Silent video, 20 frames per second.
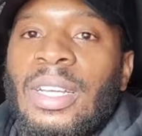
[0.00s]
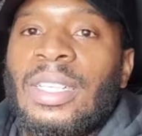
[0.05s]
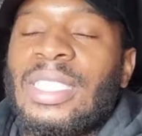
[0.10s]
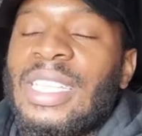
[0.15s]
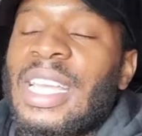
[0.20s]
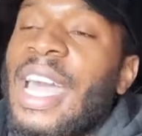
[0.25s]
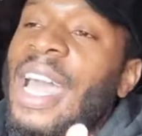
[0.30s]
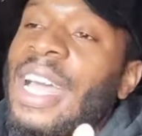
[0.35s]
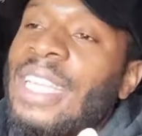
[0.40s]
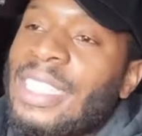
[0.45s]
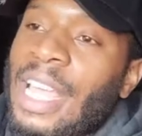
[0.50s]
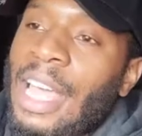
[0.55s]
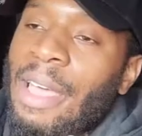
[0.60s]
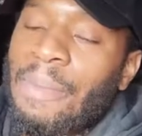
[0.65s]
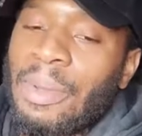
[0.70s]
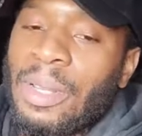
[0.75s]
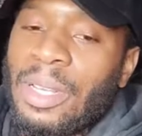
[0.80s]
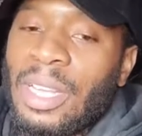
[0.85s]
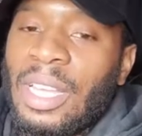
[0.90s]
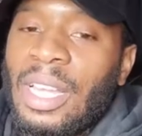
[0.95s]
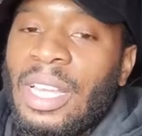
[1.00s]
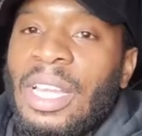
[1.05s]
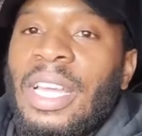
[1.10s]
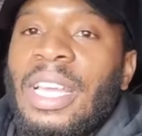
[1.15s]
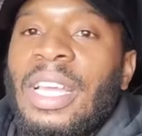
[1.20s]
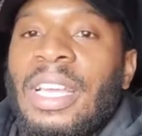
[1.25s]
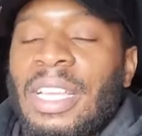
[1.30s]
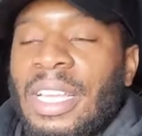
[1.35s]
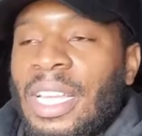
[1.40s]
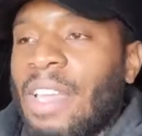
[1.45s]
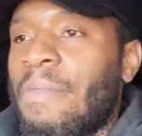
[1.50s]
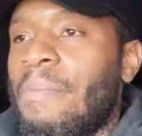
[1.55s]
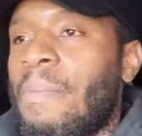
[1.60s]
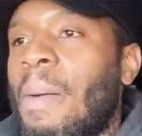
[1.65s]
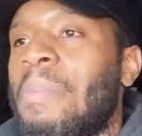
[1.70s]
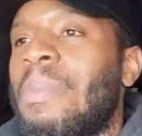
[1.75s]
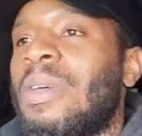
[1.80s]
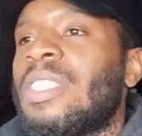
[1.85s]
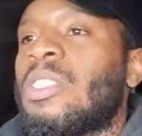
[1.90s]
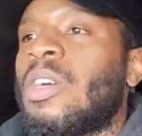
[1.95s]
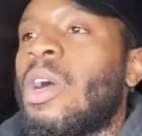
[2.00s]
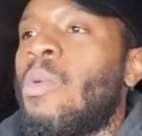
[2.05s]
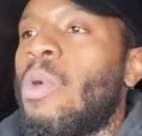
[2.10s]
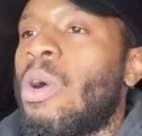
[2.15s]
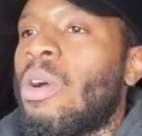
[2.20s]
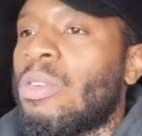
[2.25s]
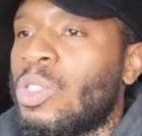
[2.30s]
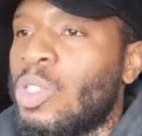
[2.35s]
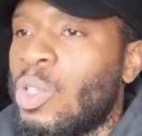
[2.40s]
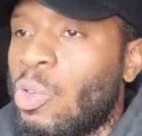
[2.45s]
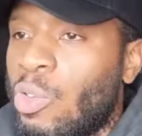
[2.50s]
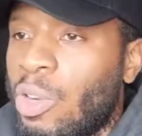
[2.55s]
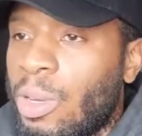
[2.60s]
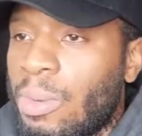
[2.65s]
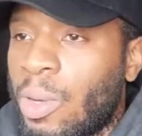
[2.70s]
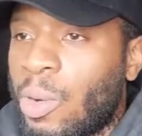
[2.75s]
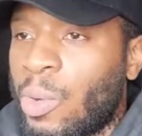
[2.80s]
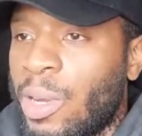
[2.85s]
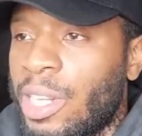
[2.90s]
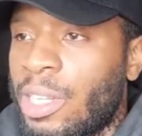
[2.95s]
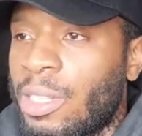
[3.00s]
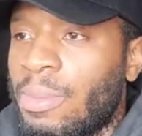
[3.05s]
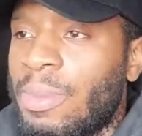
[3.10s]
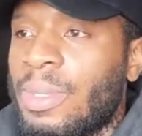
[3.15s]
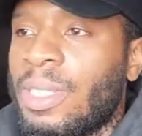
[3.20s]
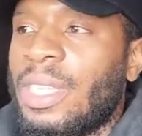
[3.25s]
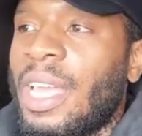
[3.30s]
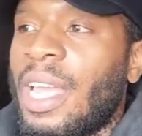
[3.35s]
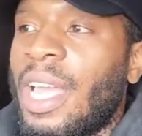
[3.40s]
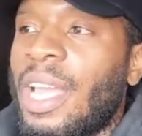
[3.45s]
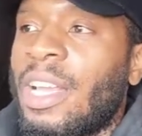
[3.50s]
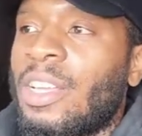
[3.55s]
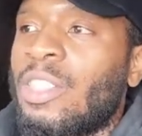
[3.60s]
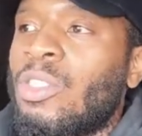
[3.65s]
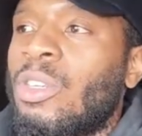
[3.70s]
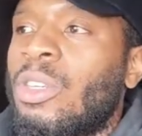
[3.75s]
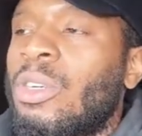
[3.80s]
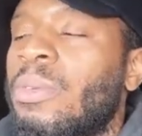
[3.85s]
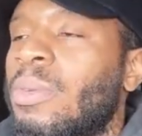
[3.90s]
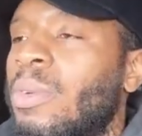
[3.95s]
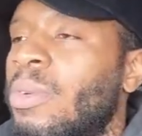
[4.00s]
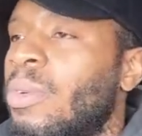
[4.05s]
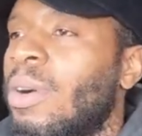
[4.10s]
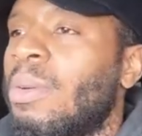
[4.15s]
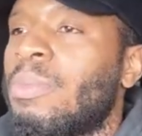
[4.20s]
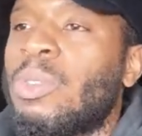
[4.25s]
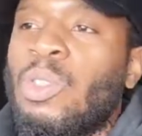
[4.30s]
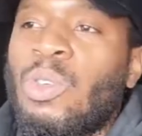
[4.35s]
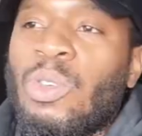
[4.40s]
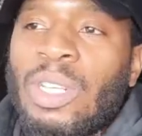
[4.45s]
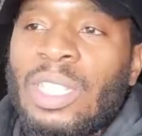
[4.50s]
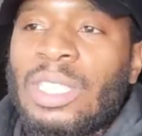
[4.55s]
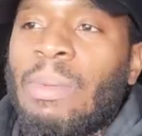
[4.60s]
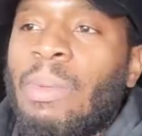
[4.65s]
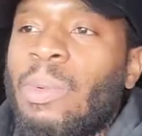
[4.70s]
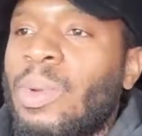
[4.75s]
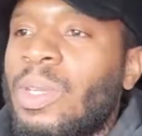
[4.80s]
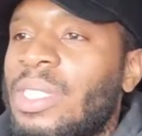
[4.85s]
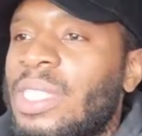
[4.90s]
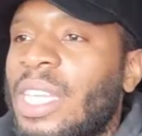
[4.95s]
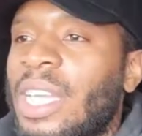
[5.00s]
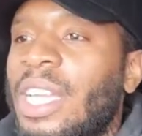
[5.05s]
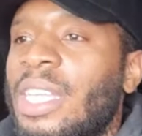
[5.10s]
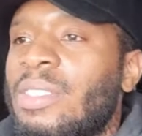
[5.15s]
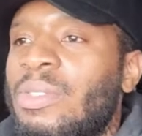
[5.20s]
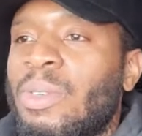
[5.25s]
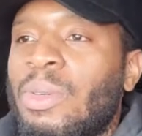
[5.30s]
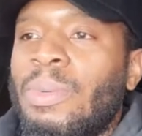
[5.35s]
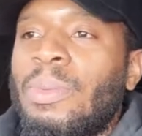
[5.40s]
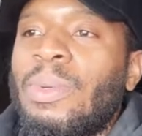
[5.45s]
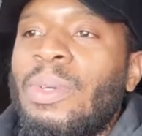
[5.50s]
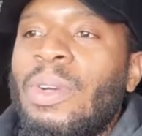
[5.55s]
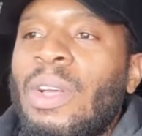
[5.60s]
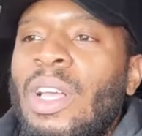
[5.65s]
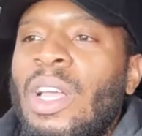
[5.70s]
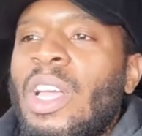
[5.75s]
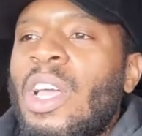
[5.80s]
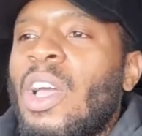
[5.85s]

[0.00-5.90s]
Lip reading: Because it has happened. Give him my business card, walk up to greet him. Hey, how you doing? Ooh, I'm doing this. I'm a real estate agent. Ooh, ooh.